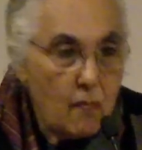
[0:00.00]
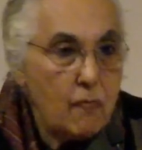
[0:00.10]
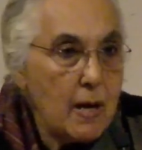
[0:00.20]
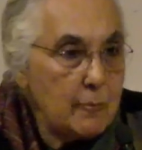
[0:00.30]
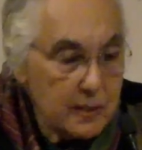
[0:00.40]

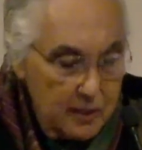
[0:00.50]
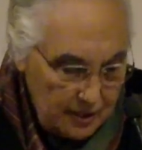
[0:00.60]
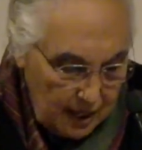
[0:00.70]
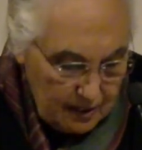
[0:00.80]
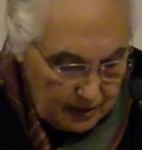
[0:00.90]
Weber's
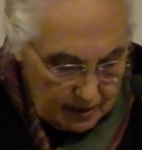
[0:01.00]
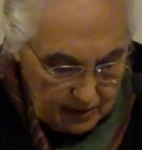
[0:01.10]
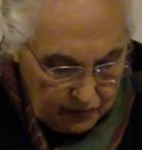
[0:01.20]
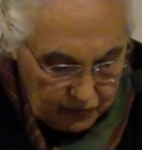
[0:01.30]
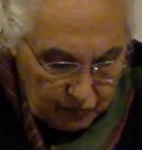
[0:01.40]

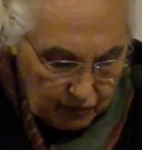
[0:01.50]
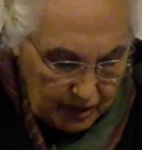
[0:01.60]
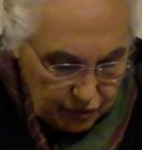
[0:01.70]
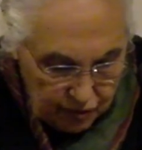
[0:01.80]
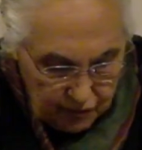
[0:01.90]
study of the
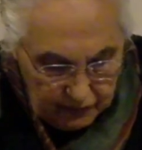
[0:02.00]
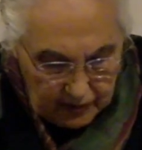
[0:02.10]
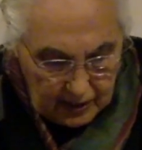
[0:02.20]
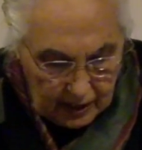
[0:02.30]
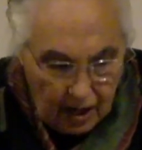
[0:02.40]
religion of
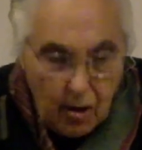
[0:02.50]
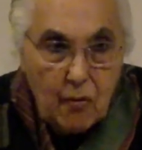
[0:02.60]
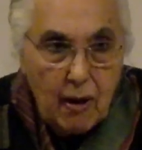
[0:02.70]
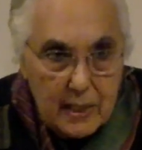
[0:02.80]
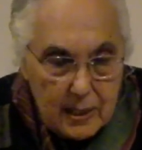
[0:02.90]
India
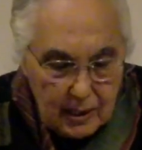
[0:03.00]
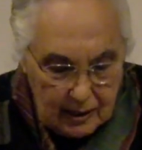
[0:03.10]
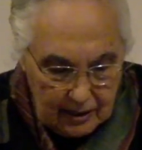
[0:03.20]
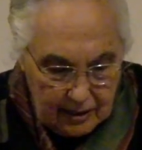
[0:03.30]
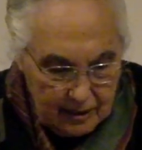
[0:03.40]

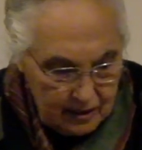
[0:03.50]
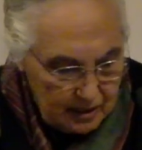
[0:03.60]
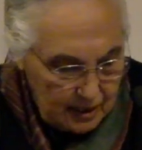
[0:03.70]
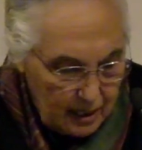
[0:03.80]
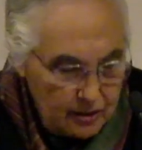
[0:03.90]
rightly
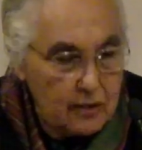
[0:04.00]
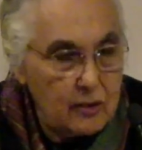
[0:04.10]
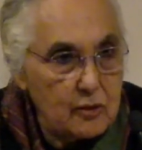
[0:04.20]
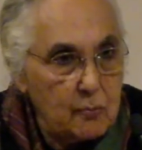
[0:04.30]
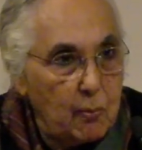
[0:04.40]

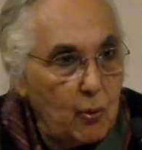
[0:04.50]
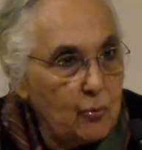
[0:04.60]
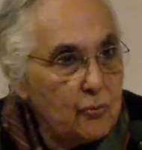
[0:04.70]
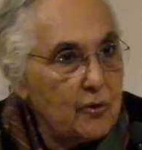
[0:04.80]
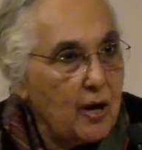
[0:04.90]
discusses
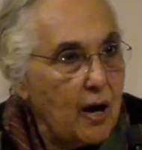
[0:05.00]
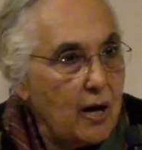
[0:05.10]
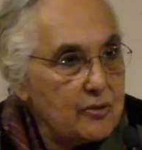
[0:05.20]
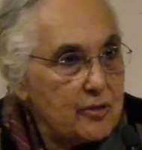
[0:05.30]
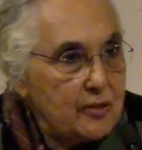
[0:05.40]
both
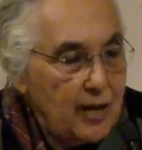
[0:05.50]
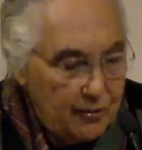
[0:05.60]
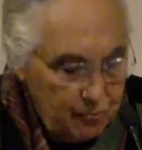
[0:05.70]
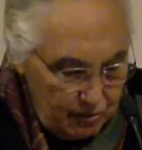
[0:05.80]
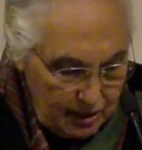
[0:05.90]
caste
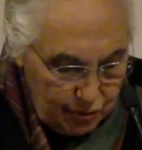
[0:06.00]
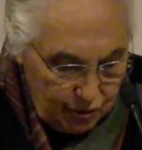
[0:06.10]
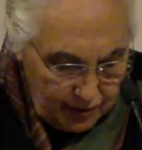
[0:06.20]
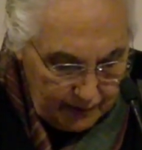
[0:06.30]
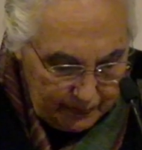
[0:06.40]
and
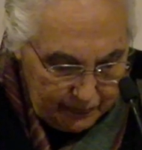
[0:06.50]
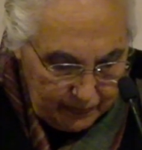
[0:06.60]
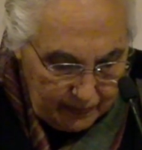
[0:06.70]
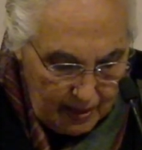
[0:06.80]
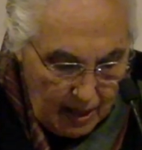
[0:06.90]
religion,
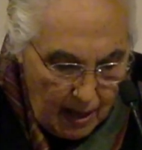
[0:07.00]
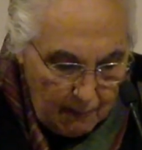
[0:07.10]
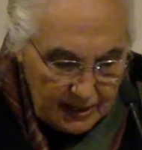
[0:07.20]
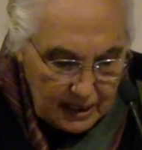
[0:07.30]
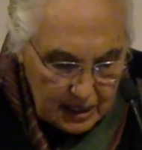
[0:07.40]

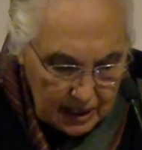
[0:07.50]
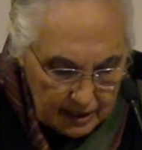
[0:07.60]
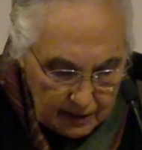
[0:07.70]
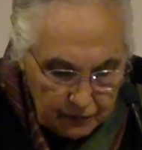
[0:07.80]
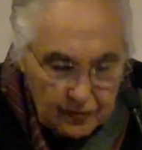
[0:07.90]
but the
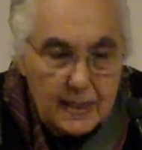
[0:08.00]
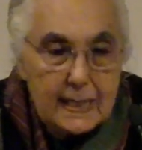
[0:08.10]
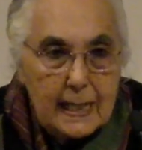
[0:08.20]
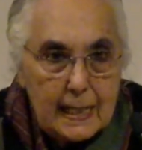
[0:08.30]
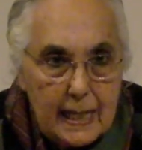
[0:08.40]

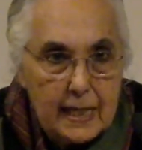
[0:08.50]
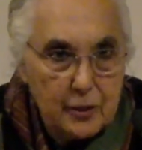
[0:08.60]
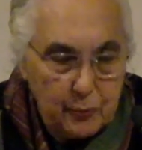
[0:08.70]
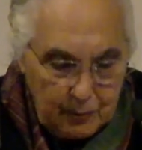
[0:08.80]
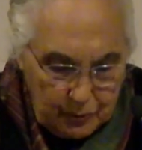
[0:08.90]
significant
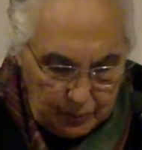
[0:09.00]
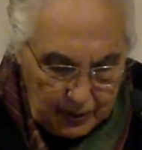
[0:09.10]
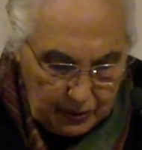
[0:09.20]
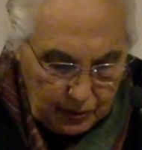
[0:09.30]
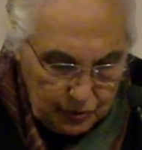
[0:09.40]
link
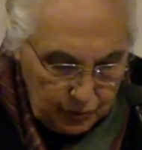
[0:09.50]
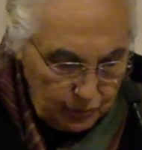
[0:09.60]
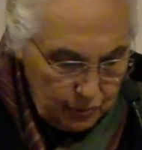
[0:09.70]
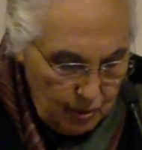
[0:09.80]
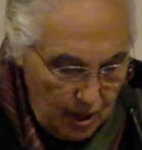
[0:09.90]
between the
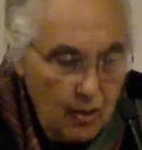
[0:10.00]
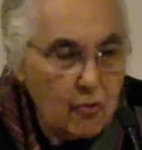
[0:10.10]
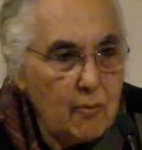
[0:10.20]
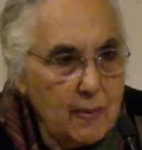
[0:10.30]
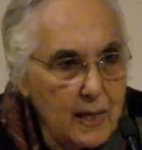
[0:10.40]
two
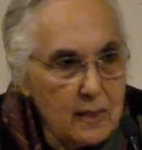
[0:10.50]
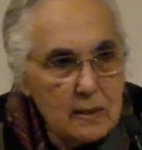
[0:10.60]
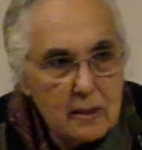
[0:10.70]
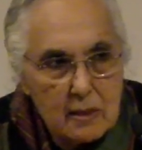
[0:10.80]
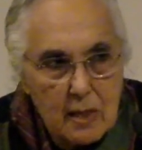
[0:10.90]

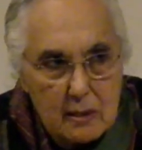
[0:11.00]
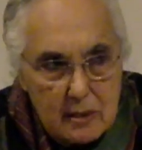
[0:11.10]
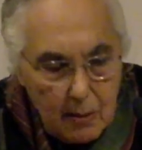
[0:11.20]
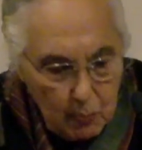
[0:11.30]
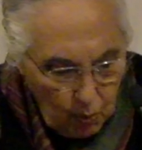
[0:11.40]
remains
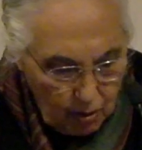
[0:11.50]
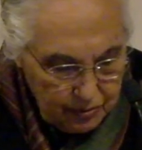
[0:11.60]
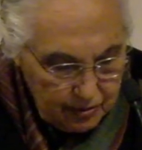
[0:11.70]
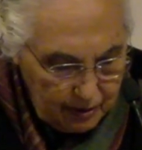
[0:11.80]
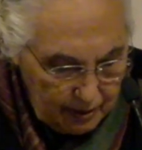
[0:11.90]

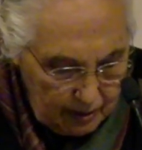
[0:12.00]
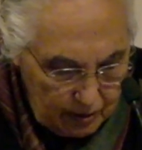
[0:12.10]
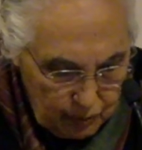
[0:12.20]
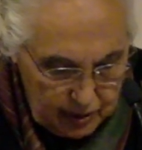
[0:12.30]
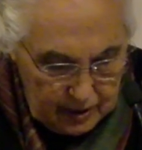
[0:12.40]
somewhat
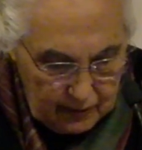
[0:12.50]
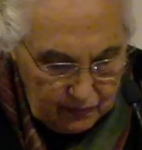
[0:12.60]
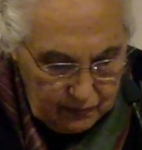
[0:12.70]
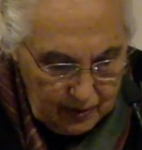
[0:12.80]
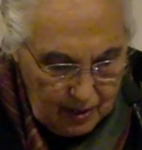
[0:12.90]

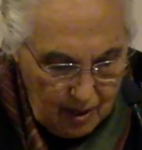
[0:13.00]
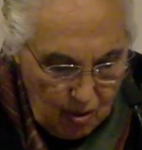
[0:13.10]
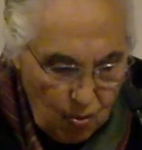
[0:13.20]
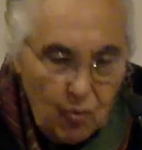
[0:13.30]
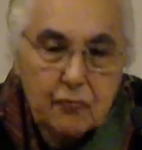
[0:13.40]
elusive
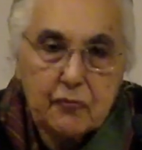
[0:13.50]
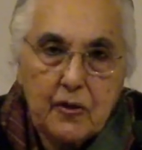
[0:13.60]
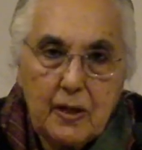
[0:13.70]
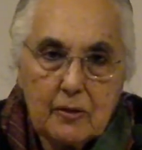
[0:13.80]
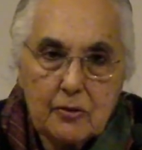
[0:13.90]
or
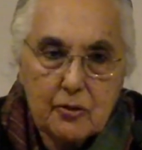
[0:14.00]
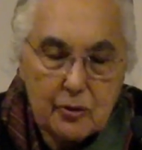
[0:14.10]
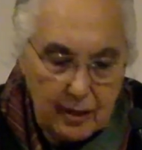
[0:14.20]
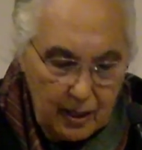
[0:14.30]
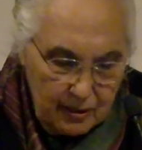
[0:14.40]
fails
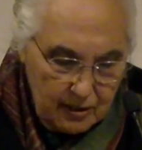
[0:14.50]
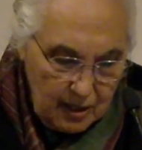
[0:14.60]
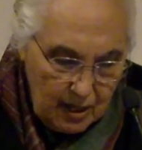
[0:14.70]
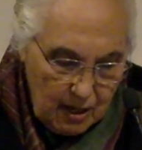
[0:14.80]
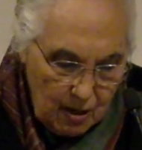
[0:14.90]
to get
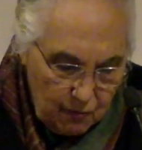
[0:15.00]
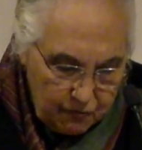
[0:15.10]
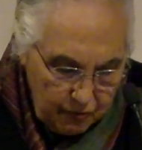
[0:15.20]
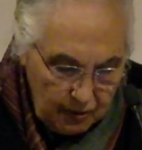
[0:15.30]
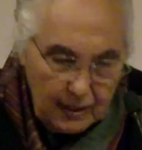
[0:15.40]

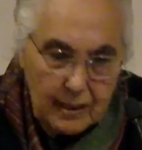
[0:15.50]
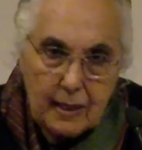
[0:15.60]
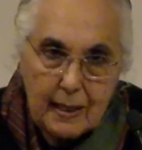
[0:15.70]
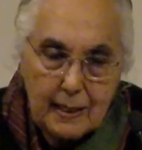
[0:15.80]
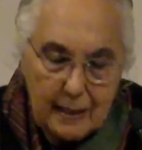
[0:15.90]
fully
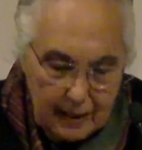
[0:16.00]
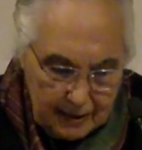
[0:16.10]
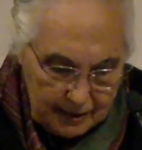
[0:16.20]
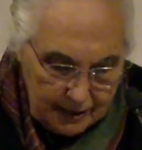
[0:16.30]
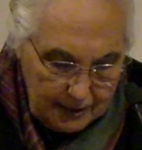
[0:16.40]

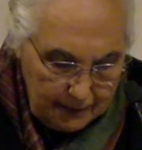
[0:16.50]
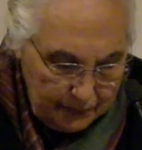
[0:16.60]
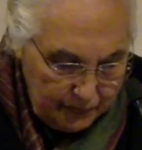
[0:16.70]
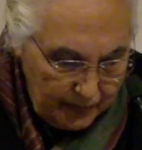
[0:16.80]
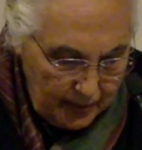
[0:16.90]
connected.
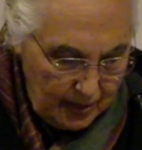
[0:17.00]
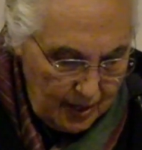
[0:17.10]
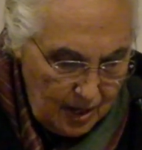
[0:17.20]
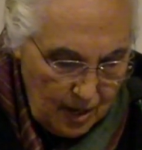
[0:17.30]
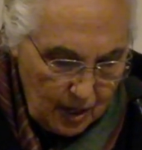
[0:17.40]

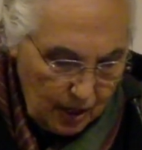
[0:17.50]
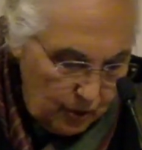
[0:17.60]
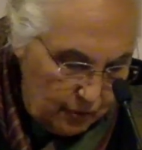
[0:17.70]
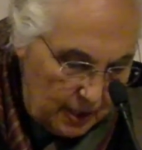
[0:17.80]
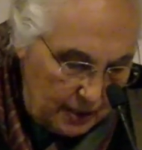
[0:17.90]

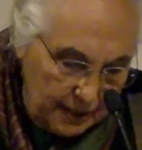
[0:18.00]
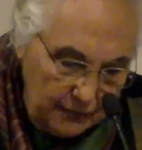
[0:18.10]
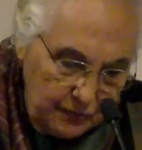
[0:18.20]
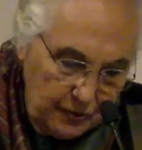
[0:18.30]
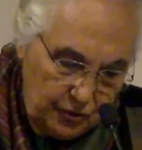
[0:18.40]
Colonial
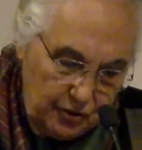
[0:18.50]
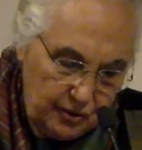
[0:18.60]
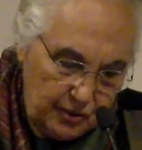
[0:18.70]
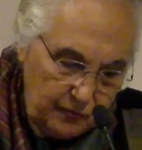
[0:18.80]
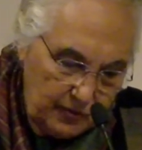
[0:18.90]

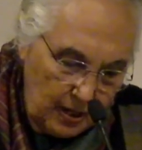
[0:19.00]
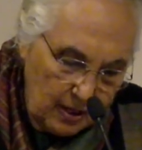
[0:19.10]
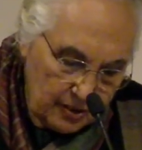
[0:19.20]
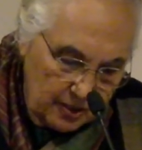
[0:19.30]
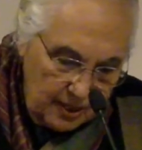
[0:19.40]
definitions of
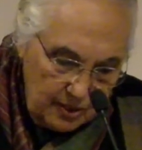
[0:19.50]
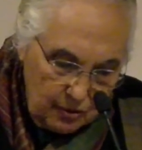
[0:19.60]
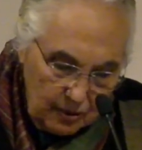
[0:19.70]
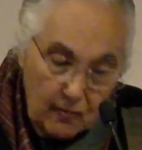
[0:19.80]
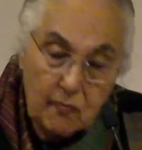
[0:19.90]
caste tend
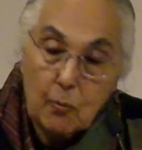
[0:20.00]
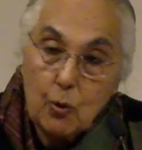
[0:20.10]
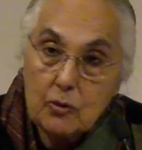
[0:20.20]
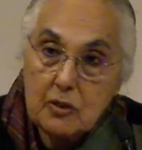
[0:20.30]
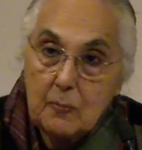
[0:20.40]
to give
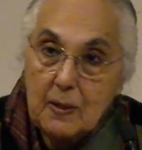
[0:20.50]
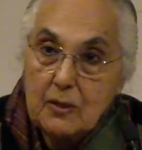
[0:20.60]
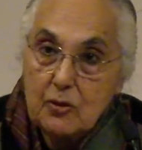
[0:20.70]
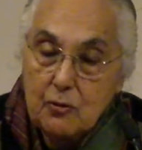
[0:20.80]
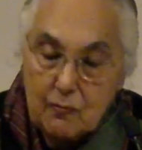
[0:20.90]
more
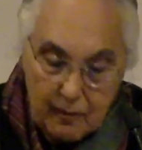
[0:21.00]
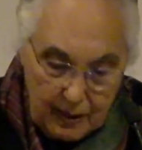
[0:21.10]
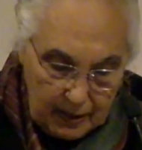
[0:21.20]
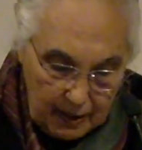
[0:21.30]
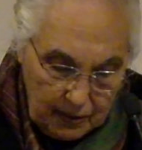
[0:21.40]
space to
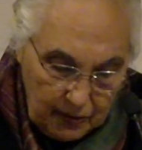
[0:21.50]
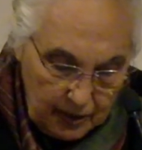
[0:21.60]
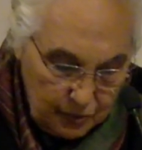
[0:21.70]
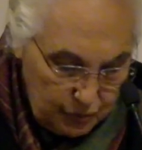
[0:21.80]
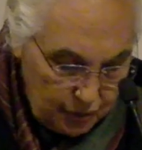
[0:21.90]
Varna
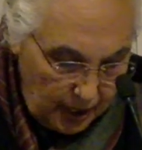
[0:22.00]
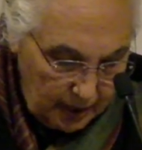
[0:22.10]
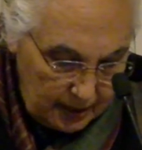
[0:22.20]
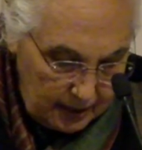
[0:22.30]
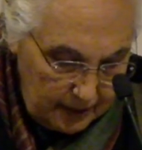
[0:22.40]
than to
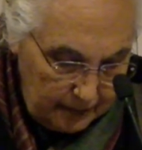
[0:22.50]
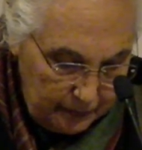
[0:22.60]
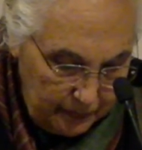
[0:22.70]
Jati.